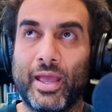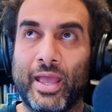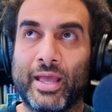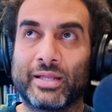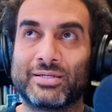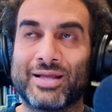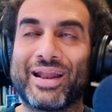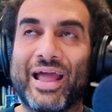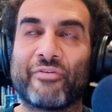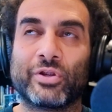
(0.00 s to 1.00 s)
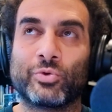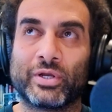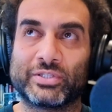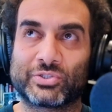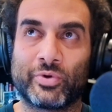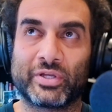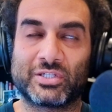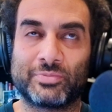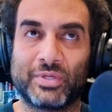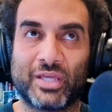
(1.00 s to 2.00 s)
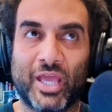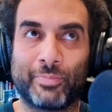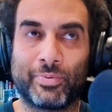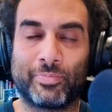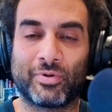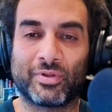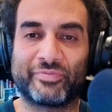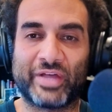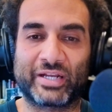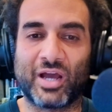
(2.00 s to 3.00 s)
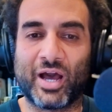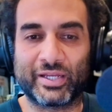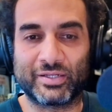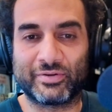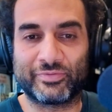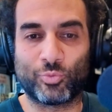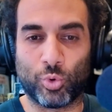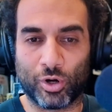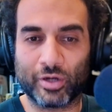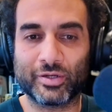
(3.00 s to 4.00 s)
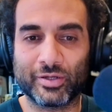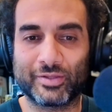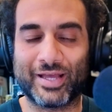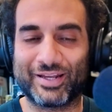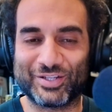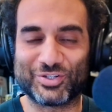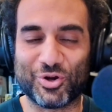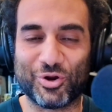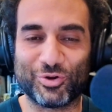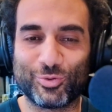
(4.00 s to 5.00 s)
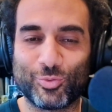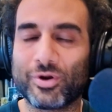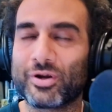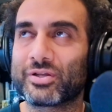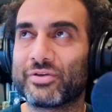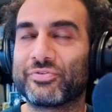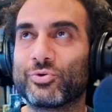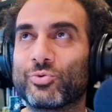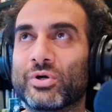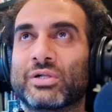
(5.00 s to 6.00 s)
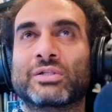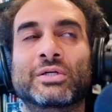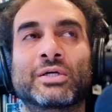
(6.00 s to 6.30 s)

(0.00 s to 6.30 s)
And not everyone's going to be capable of that kind of work, that internal work, if you will,